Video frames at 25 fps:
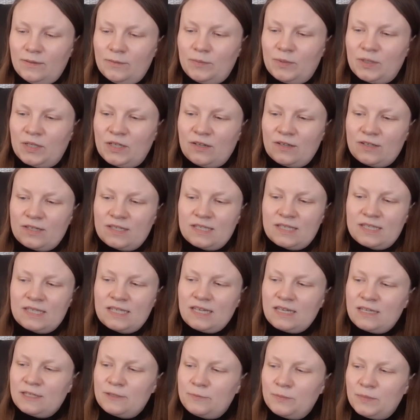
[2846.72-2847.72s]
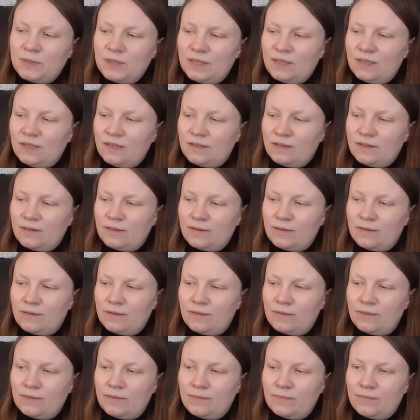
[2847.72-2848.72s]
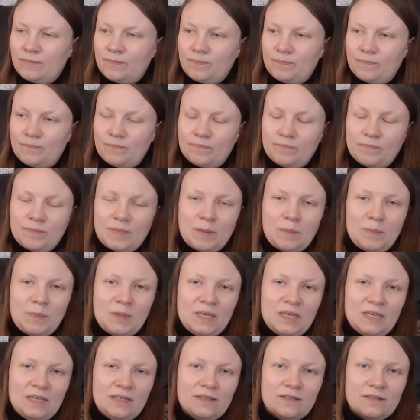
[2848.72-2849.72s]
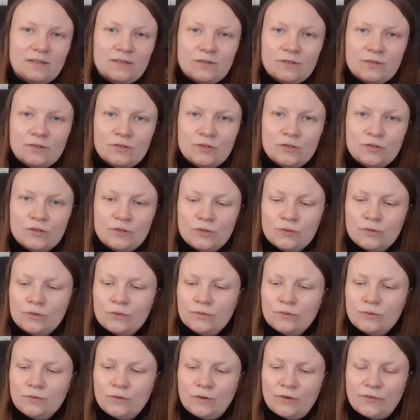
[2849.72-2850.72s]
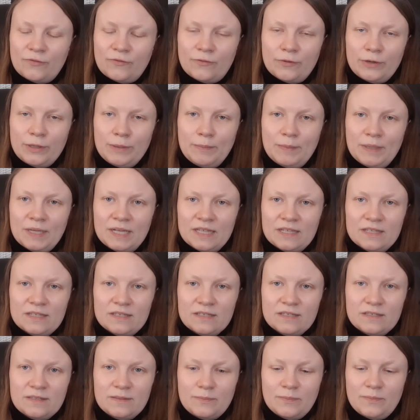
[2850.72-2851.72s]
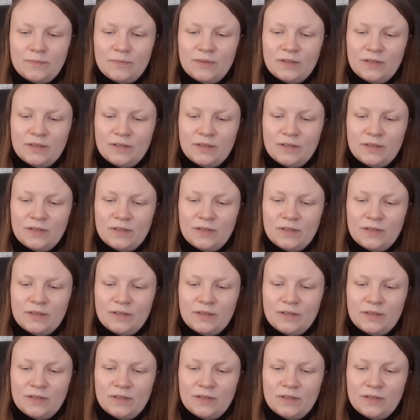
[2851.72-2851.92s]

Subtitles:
because it takes me maybe 2 or 3 minutes